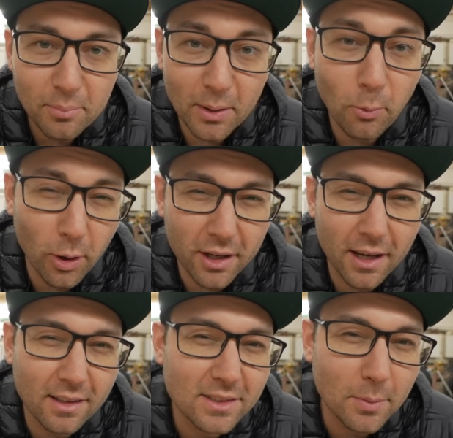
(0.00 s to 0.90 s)
been
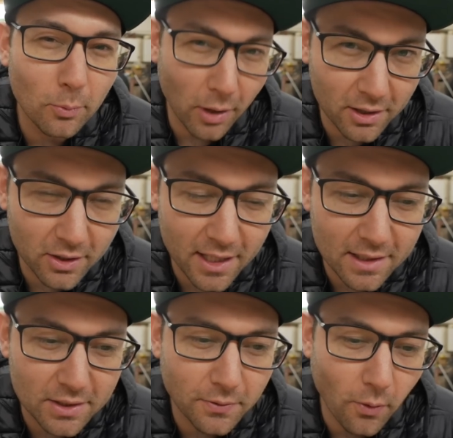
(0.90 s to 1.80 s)
working on some
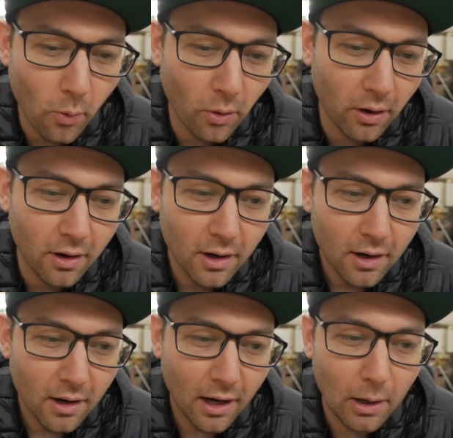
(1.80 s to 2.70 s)
renderings for
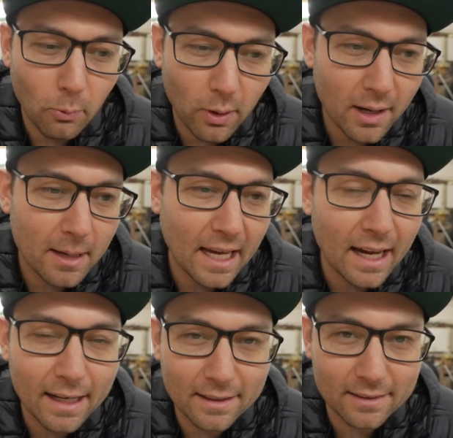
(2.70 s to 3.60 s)
what I
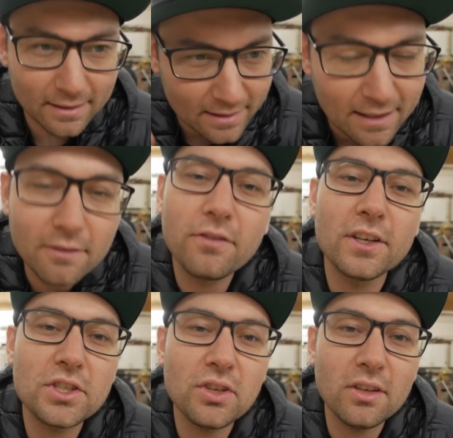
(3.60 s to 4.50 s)
kind of
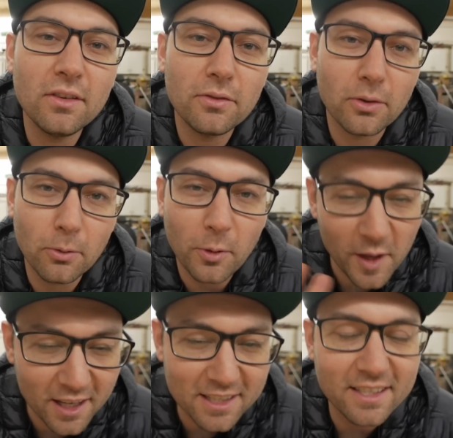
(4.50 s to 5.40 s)
envision for
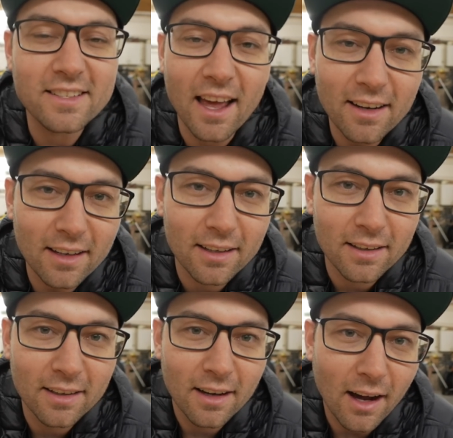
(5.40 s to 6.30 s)
the aesthetic
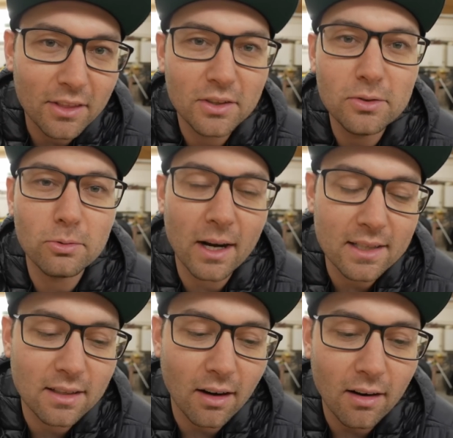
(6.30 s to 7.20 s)
on the new
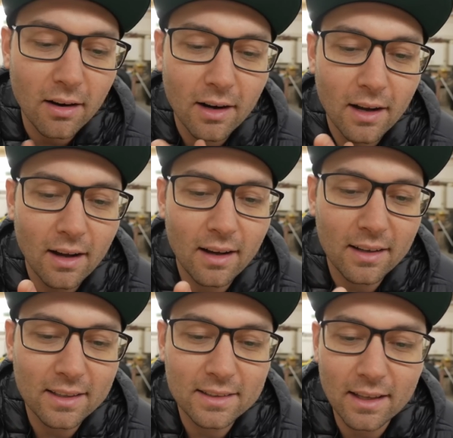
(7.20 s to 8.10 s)
race car.
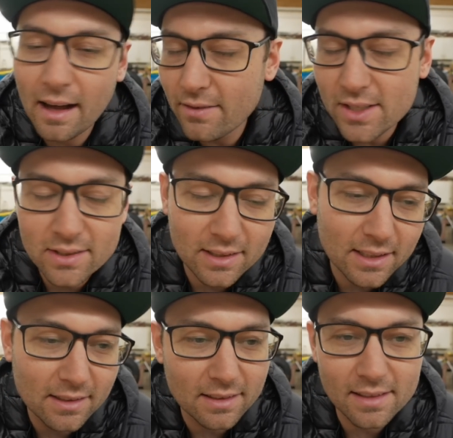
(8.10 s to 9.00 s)

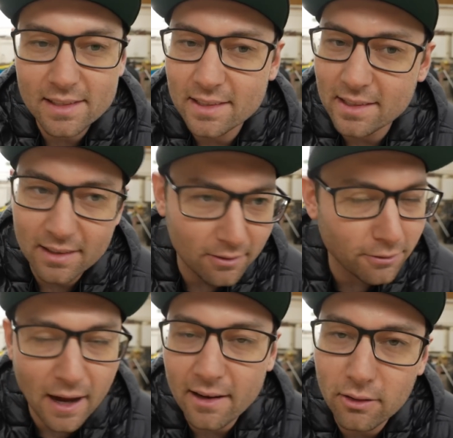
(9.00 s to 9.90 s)
Obviously, this isn't
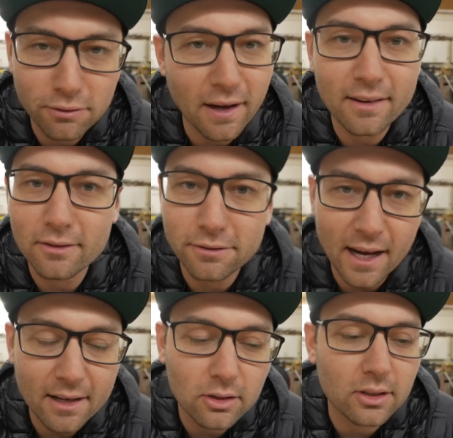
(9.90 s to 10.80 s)
final
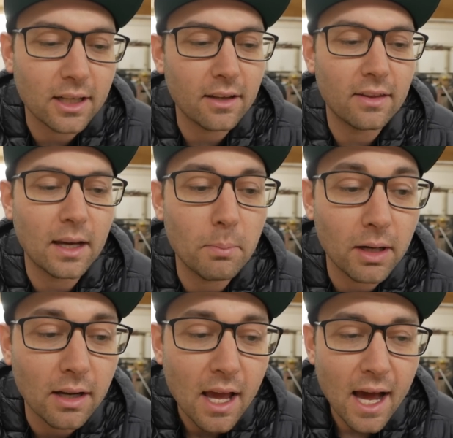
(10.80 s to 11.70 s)
or anything,
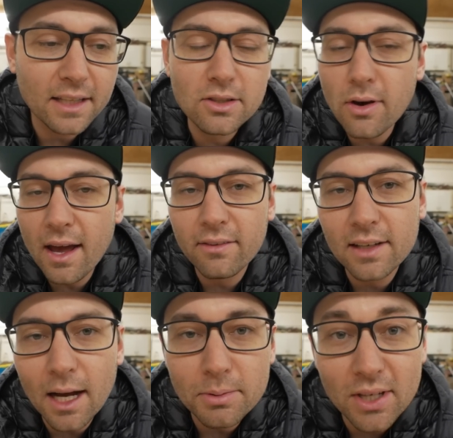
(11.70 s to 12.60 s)
but I do have an
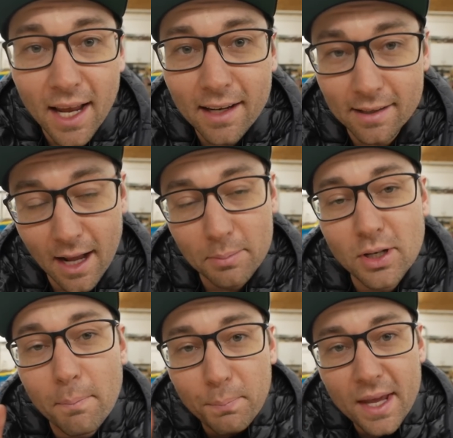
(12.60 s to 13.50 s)
option A and an
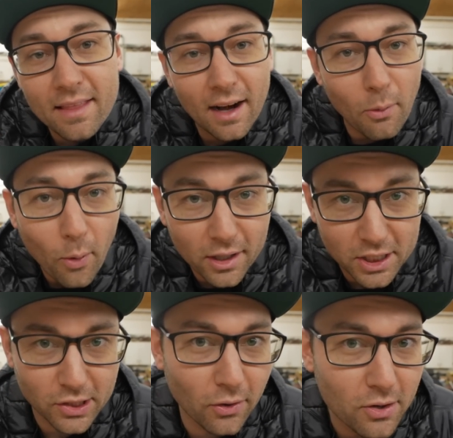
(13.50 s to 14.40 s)
option B that I want to
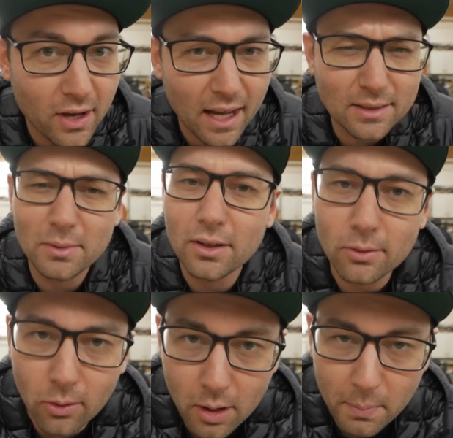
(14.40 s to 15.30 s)
show you guys. I'm going to
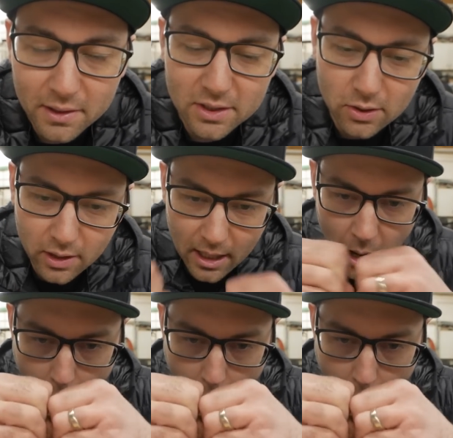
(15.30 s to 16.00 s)
throw it up on the screen.